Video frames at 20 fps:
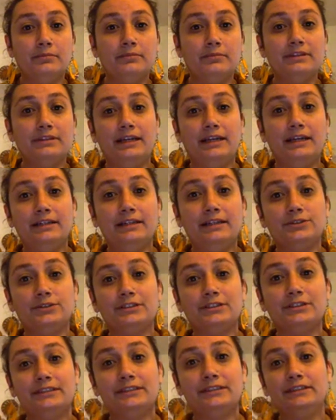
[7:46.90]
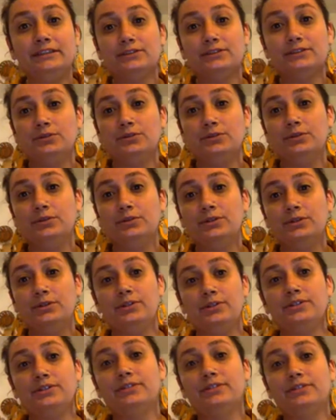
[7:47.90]
that trustees
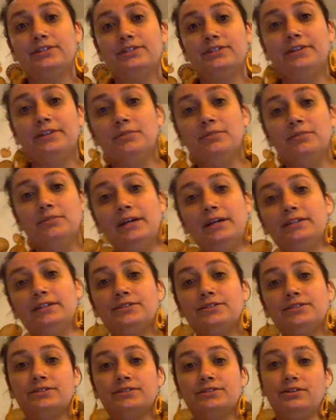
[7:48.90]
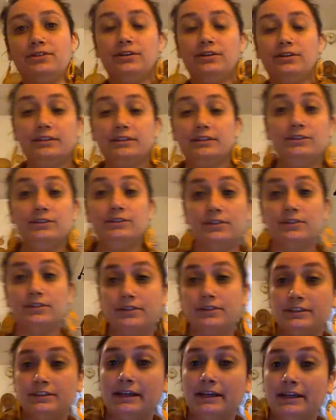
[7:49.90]
or general managers,
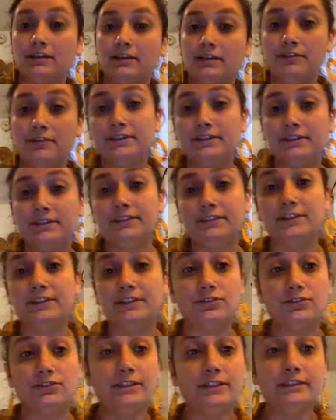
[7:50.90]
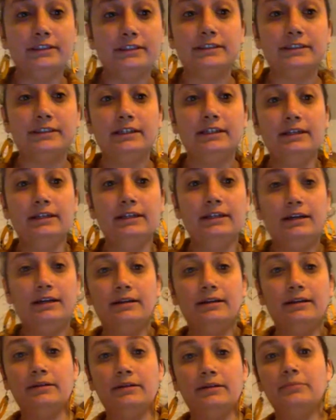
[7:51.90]
there's not a conflict of interest
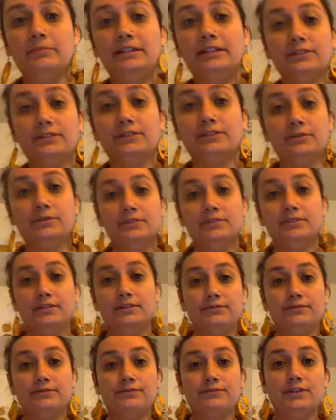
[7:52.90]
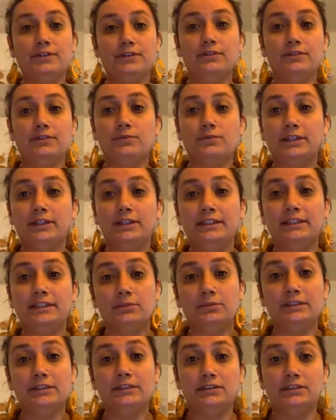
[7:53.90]
in terms of
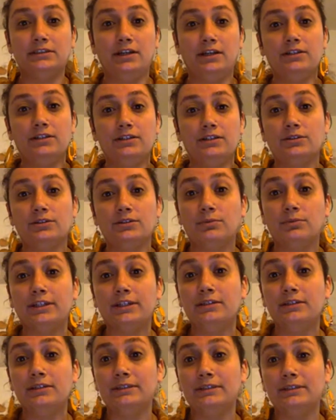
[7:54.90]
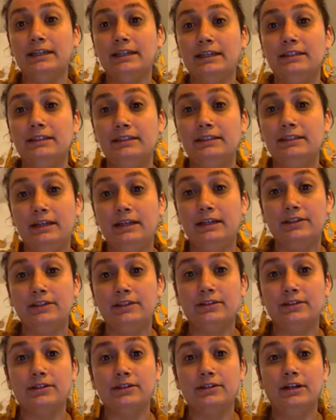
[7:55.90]
working with SAWS or working with any
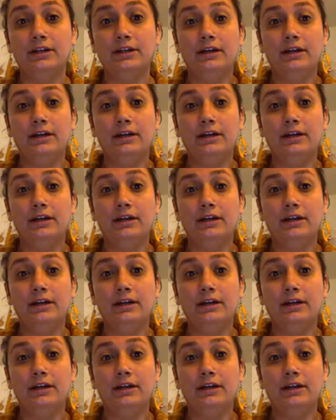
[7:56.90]
other